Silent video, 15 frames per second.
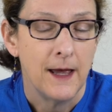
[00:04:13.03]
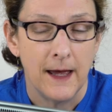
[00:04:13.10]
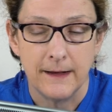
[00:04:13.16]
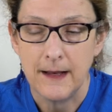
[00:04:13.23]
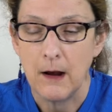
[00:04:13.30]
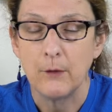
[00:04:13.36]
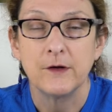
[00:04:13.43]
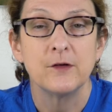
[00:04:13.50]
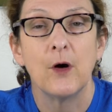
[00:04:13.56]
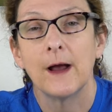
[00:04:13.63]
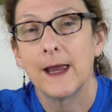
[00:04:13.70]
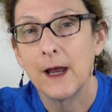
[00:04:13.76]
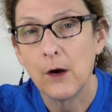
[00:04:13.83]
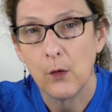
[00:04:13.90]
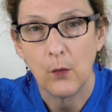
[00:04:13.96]
And now we're
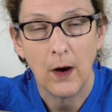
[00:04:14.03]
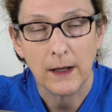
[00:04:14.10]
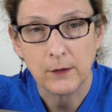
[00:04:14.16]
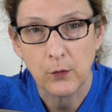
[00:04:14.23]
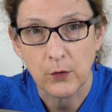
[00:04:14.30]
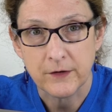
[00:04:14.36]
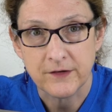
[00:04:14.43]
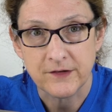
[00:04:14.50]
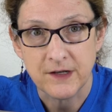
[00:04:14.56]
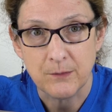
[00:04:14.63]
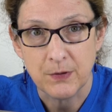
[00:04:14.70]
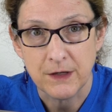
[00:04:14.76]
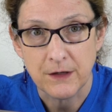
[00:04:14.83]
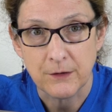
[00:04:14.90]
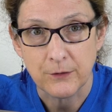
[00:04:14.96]
talking quad-core
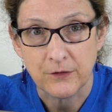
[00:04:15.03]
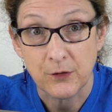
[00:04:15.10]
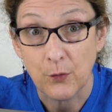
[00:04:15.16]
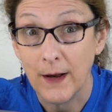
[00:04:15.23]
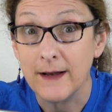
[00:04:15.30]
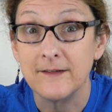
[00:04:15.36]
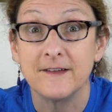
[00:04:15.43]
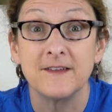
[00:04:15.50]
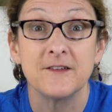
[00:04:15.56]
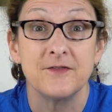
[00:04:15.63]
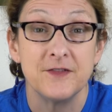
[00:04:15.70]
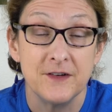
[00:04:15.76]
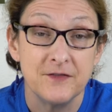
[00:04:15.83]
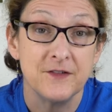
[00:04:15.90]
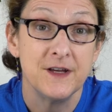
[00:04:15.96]
CPUs, granted the
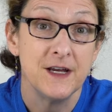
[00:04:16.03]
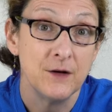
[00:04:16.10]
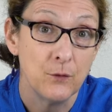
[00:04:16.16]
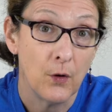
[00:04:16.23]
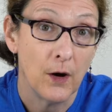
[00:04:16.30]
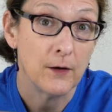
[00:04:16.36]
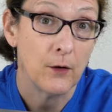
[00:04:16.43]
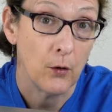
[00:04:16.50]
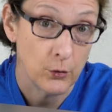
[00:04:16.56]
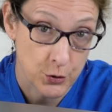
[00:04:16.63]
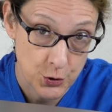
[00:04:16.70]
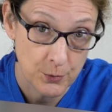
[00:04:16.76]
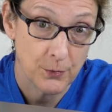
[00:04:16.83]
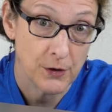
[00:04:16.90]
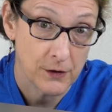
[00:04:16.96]
15-watt
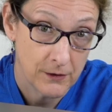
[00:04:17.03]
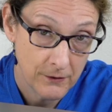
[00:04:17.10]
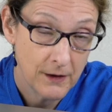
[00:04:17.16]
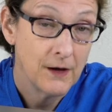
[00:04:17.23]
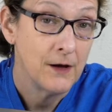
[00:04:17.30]
Ultrabook